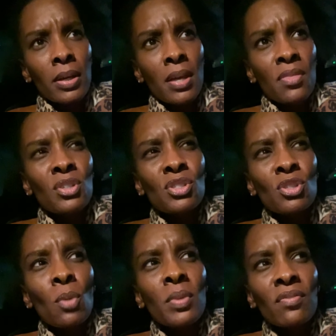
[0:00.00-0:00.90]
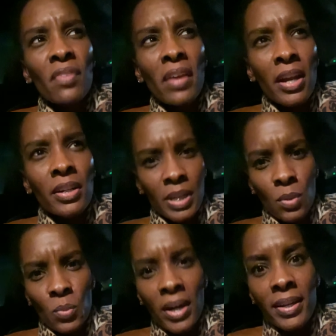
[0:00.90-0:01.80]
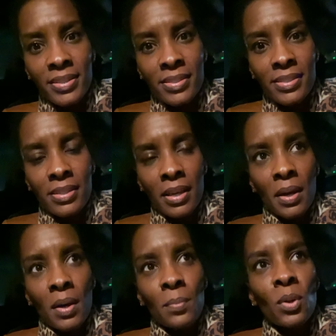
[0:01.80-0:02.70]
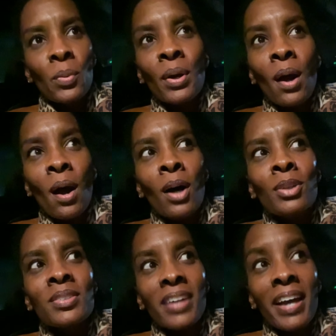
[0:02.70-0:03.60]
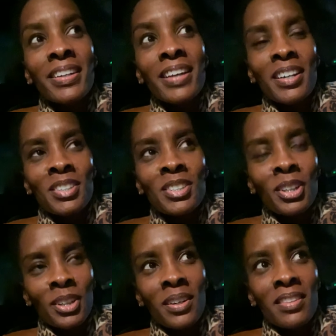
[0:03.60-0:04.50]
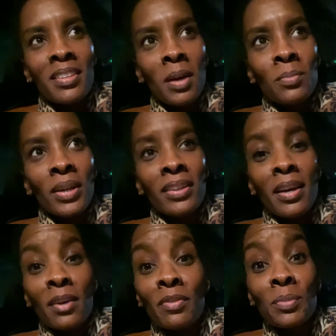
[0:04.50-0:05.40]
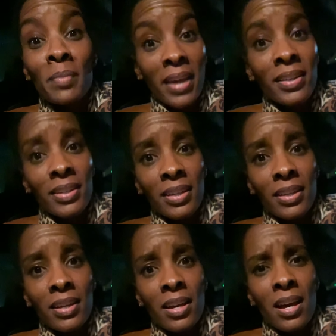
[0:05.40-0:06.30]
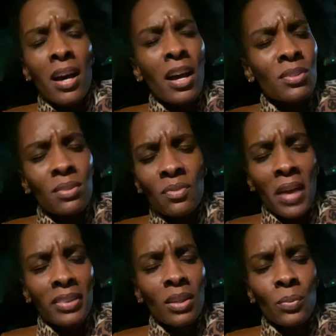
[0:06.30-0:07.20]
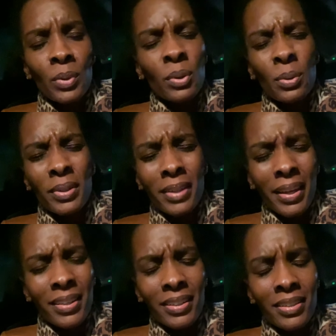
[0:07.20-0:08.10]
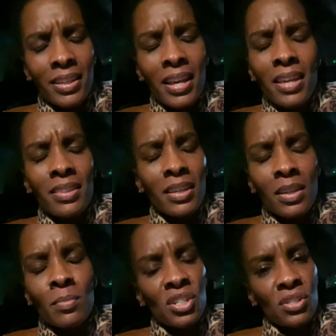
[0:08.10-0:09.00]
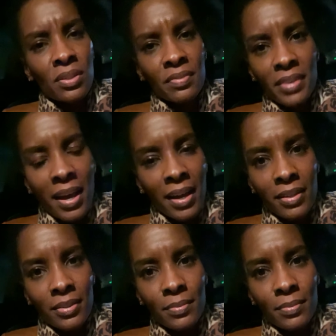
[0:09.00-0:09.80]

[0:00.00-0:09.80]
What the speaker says: There's so many varying ones, but we were all united under the umbrella of humanity, under the fact that we were created in the image of God.